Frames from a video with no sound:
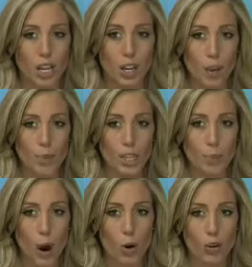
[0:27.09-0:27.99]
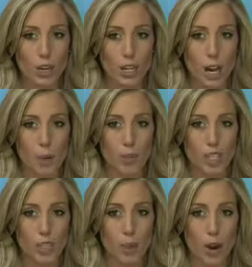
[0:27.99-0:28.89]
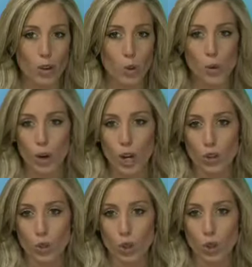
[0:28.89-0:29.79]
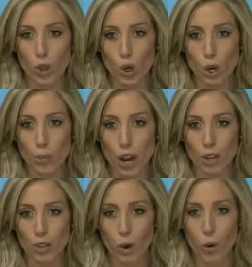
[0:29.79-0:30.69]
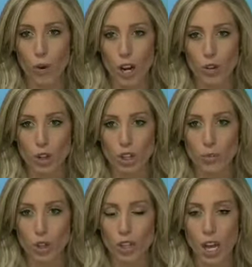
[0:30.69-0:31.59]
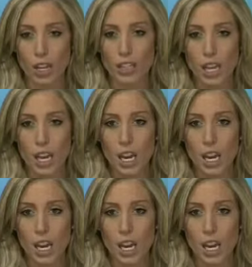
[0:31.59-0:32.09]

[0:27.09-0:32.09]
The company's power grid encompasses about 3,100 circuit miles of overhead transmission lines